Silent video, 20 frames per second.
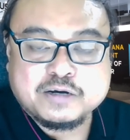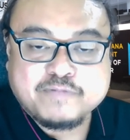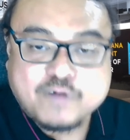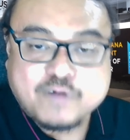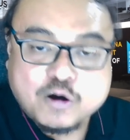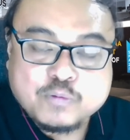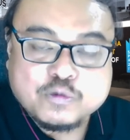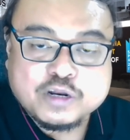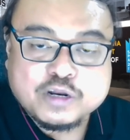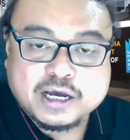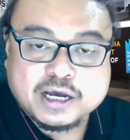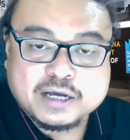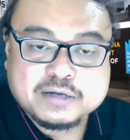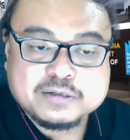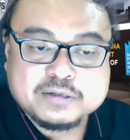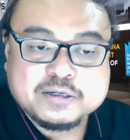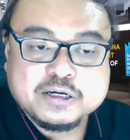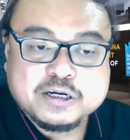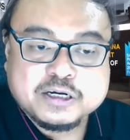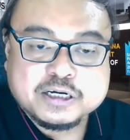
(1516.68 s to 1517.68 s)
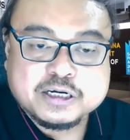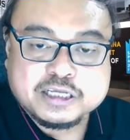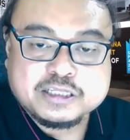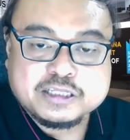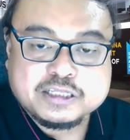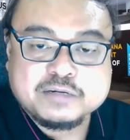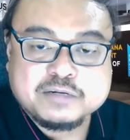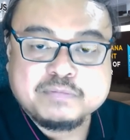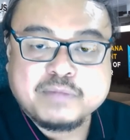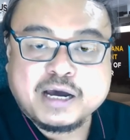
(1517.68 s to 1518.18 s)
formula
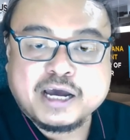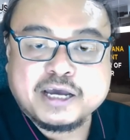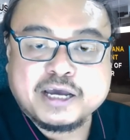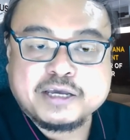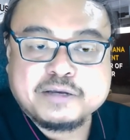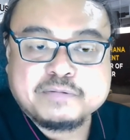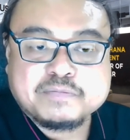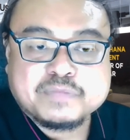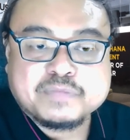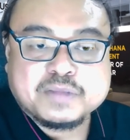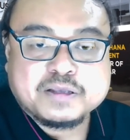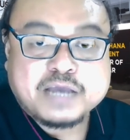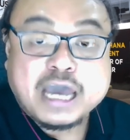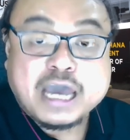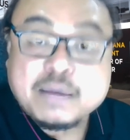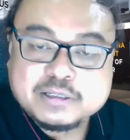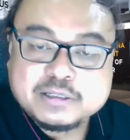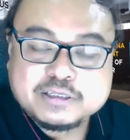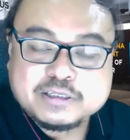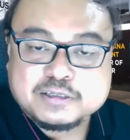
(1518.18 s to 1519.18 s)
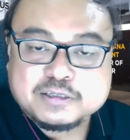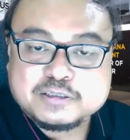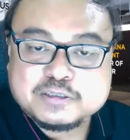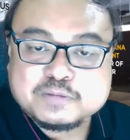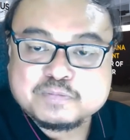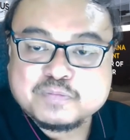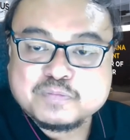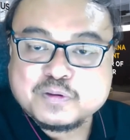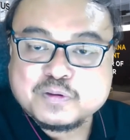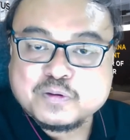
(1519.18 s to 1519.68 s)
written by
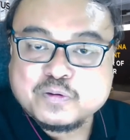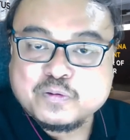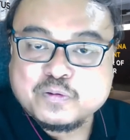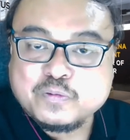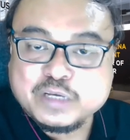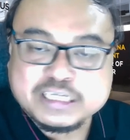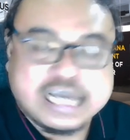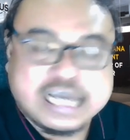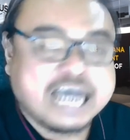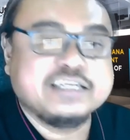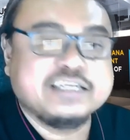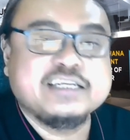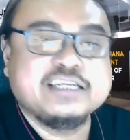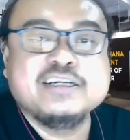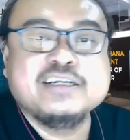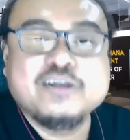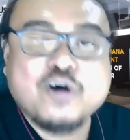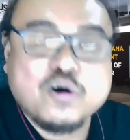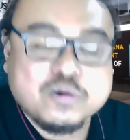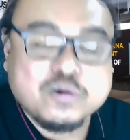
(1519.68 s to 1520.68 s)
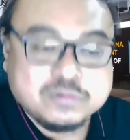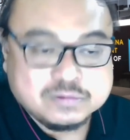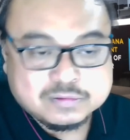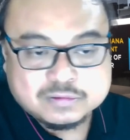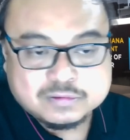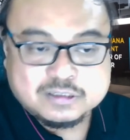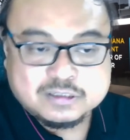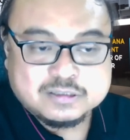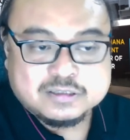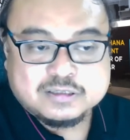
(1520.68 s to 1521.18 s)
Hamiltons, which I didn't know
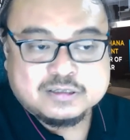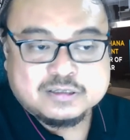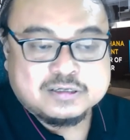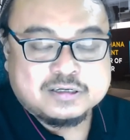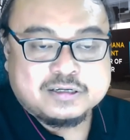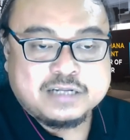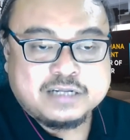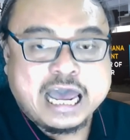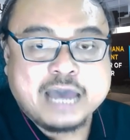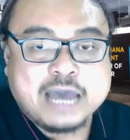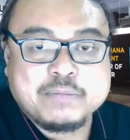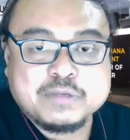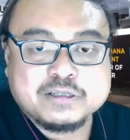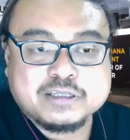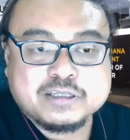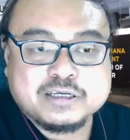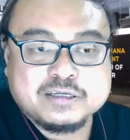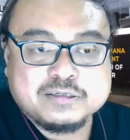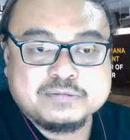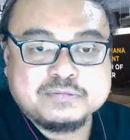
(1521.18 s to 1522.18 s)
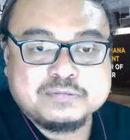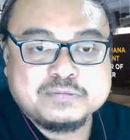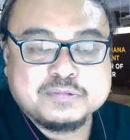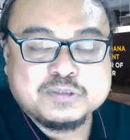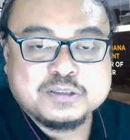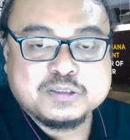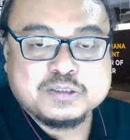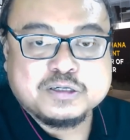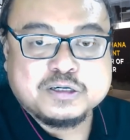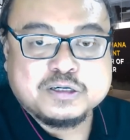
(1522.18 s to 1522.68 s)
the Hamilton
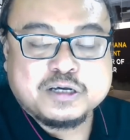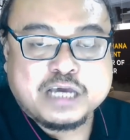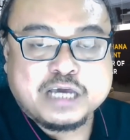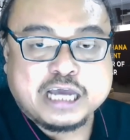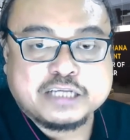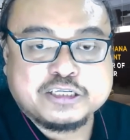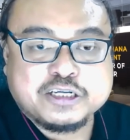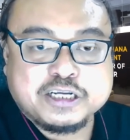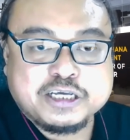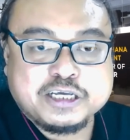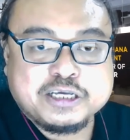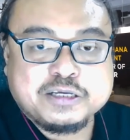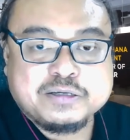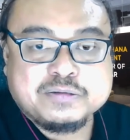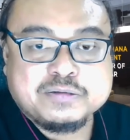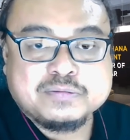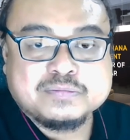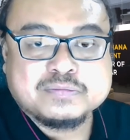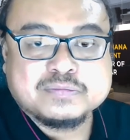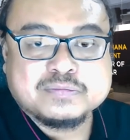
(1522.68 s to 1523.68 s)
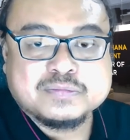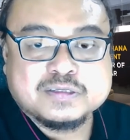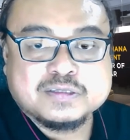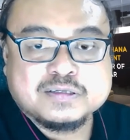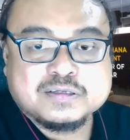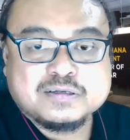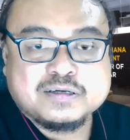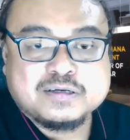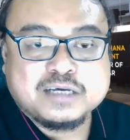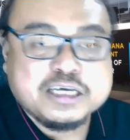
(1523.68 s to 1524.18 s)
actually
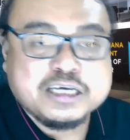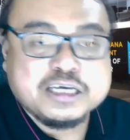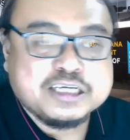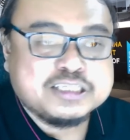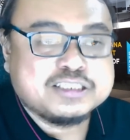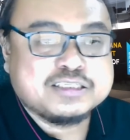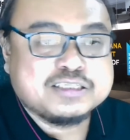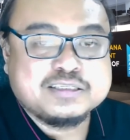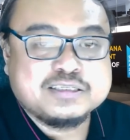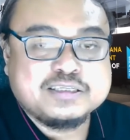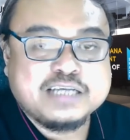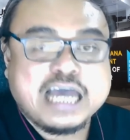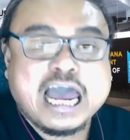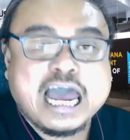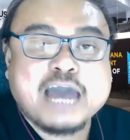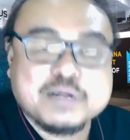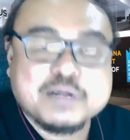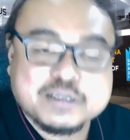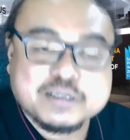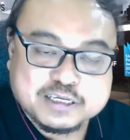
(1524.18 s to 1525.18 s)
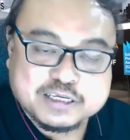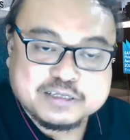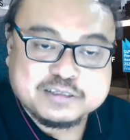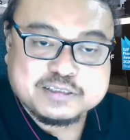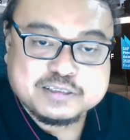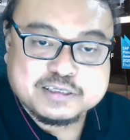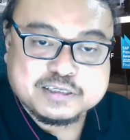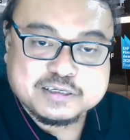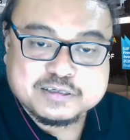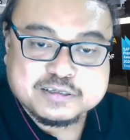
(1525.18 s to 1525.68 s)
is the
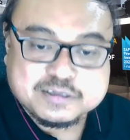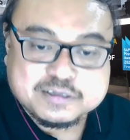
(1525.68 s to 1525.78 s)
Hamiltons